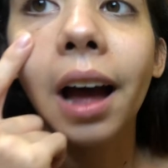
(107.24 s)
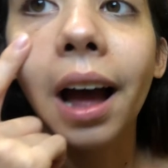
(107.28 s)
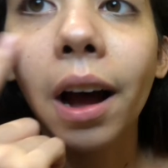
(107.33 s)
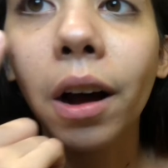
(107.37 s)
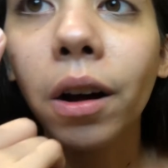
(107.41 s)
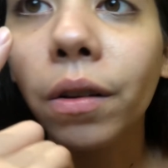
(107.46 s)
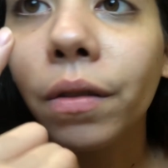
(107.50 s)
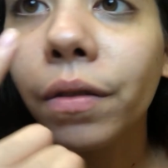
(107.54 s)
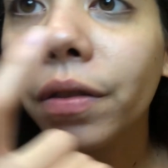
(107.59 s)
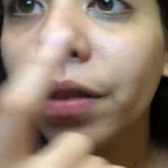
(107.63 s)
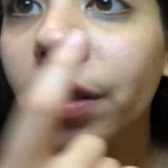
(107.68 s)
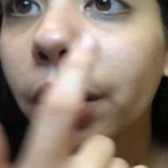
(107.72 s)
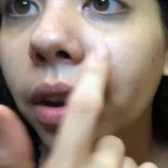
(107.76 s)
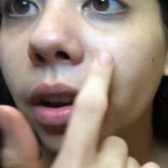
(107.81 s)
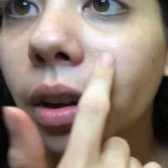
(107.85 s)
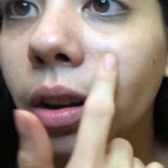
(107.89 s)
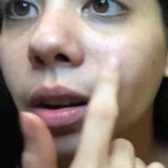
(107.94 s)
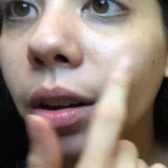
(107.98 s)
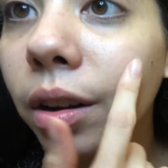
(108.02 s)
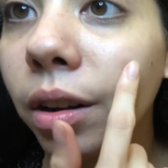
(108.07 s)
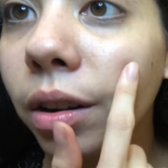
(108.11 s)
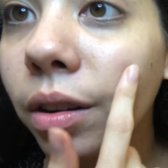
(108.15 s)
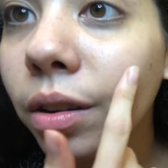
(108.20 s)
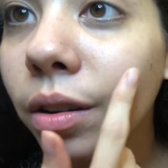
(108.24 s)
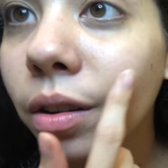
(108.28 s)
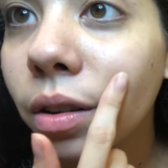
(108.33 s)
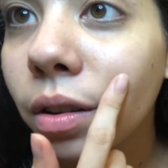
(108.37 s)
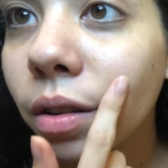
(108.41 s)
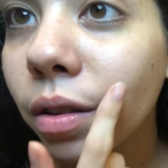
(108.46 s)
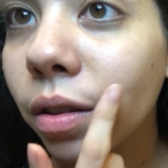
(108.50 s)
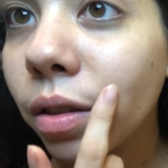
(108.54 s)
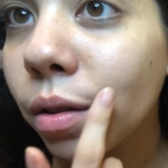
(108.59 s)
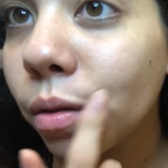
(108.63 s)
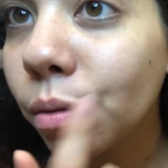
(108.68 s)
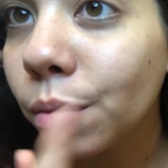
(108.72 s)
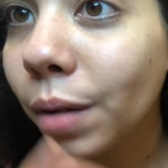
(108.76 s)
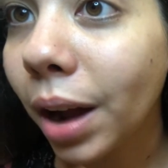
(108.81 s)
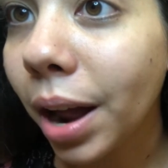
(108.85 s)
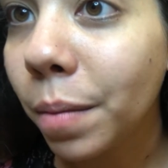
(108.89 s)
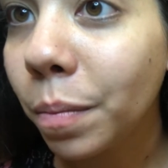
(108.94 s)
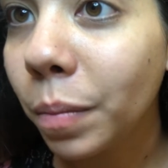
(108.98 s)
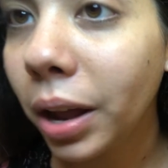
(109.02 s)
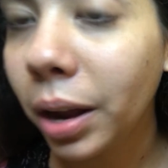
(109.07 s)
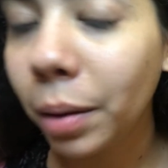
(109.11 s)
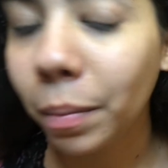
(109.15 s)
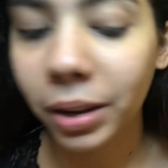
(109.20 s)
out the red
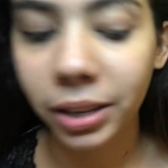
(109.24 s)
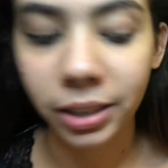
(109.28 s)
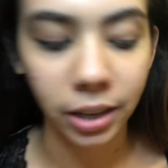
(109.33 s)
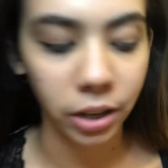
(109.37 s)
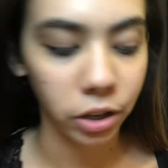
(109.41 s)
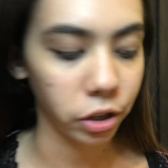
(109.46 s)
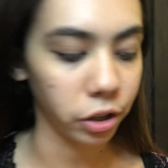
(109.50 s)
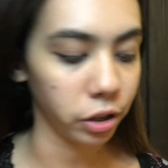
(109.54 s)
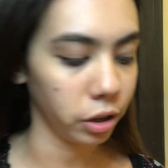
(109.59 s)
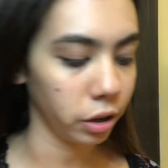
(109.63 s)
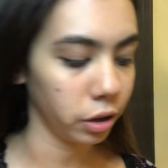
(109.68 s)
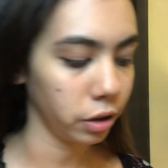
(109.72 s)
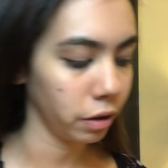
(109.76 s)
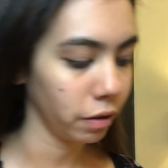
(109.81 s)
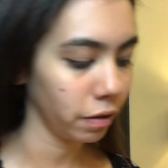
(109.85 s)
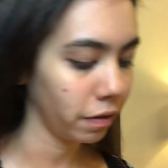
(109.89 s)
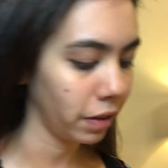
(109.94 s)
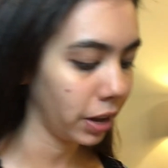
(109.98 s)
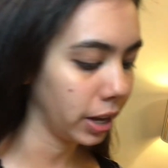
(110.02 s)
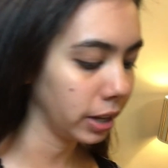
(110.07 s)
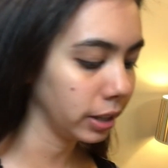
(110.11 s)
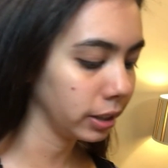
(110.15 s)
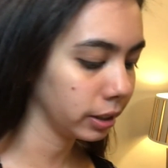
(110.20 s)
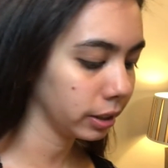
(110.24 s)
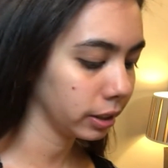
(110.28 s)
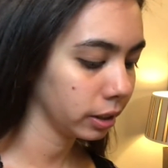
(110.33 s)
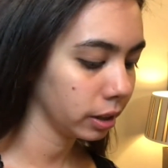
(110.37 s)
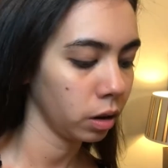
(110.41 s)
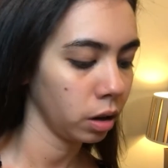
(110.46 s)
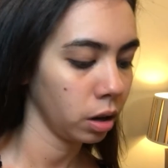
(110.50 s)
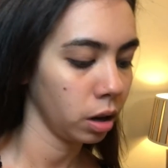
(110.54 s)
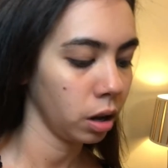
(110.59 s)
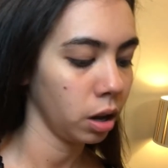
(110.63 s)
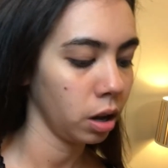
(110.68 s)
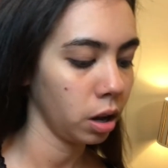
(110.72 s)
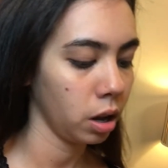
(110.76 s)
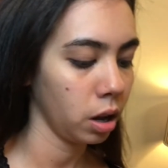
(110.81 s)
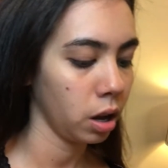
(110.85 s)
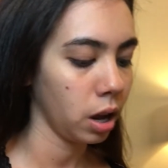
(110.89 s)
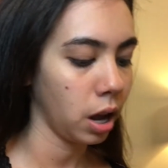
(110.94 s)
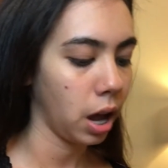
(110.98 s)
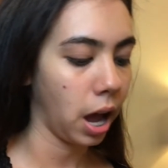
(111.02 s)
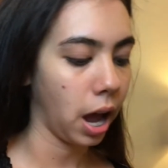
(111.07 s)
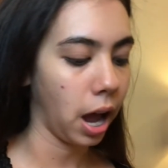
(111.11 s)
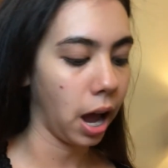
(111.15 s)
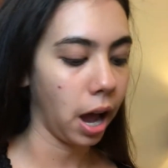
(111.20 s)
pigmentation on your face.
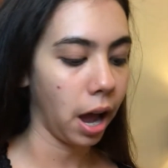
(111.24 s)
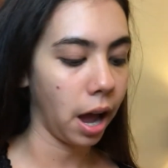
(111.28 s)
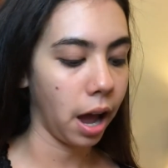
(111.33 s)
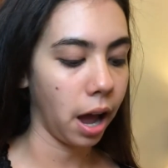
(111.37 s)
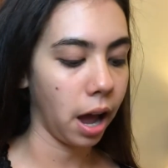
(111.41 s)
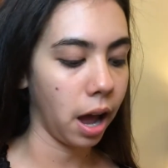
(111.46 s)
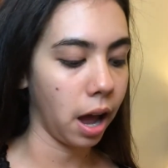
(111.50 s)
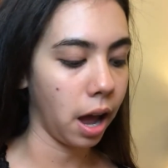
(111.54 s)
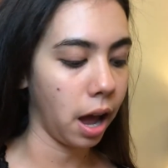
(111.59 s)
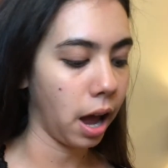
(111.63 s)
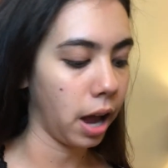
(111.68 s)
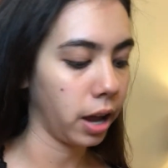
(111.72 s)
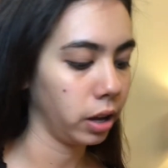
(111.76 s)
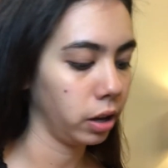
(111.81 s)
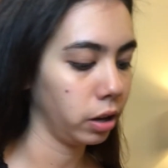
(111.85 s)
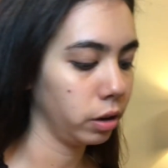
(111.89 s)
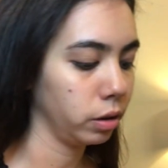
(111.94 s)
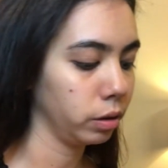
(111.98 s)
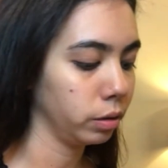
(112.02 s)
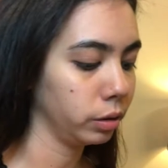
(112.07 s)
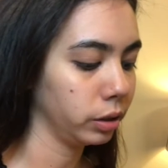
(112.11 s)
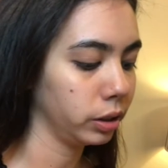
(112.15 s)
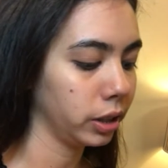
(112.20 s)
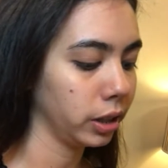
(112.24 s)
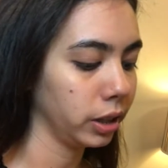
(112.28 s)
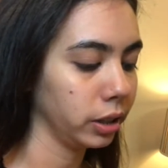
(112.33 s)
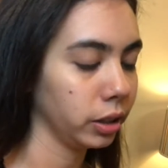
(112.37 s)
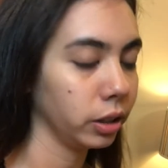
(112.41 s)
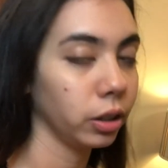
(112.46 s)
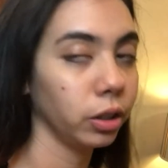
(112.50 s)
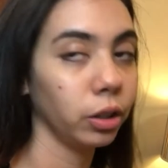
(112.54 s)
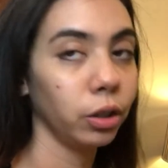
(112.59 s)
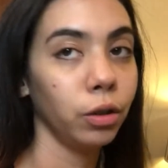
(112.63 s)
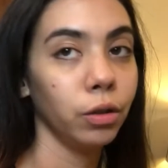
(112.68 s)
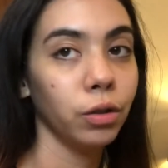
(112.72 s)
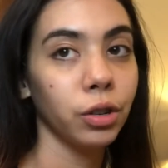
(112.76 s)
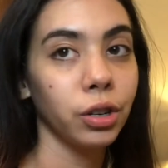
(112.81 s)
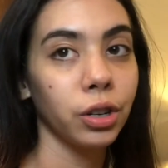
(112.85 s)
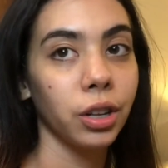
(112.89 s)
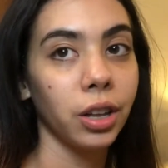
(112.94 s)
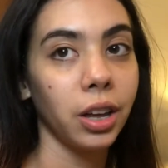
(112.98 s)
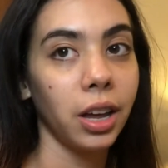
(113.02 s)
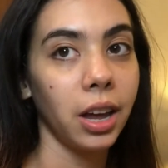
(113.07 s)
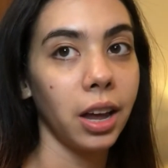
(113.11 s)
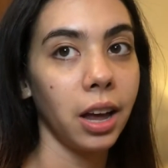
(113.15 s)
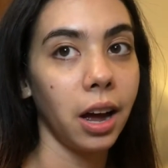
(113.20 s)
I use this
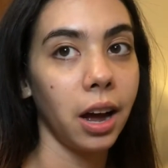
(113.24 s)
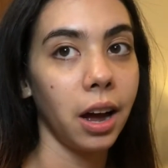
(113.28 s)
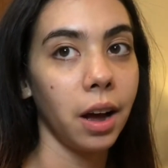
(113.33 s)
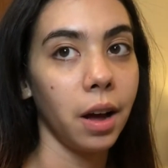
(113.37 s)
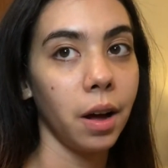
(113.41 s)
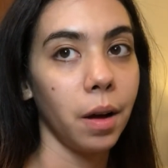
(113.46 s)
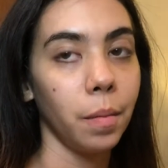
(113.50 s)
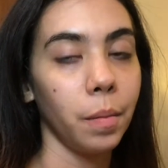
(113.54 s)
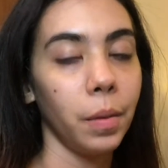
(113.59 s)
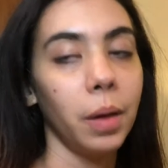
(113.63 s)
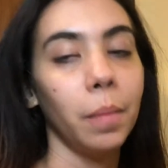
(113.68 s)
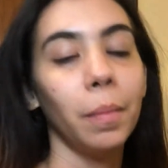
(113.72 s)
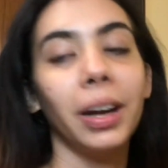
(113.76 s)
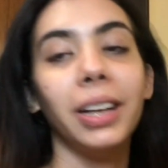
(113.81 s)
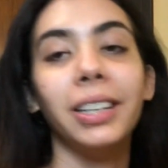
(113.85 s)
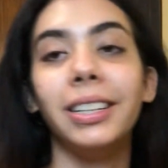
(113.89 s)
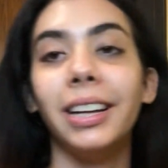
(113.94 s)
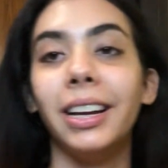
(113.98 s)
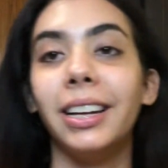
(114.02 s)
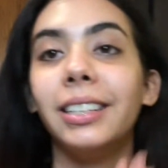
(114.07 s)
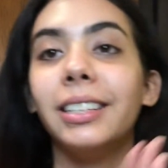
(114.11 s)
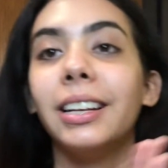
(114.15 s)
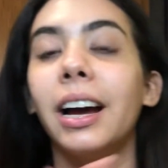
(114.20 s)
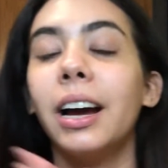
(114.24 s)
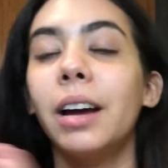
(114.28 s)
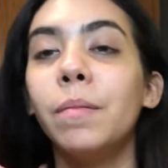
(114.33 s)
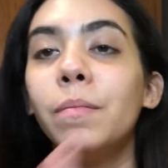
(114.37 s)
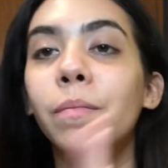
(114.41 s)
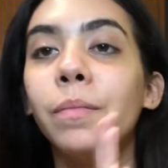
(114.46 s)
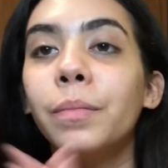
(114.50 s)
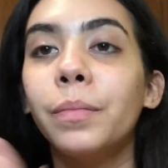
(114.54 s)
usually in my daytime.